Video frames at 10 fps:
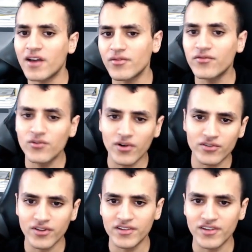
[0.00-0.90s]
I have a few
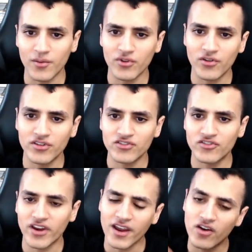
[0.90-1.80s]
other links down below that you
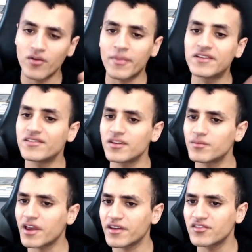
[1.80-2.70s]
should check out, my
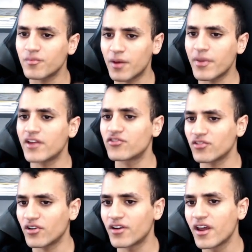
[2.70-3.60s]
Steam page, my
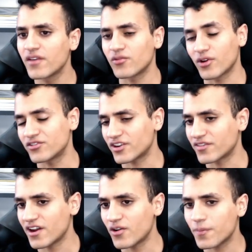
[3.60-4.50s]
Patreon, if you want to
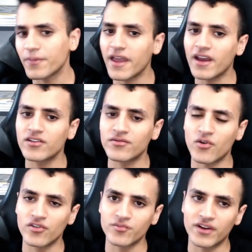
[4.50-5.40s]
check that out, and
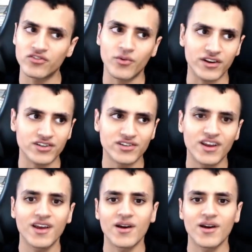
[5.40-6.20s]
of course, my Twitch.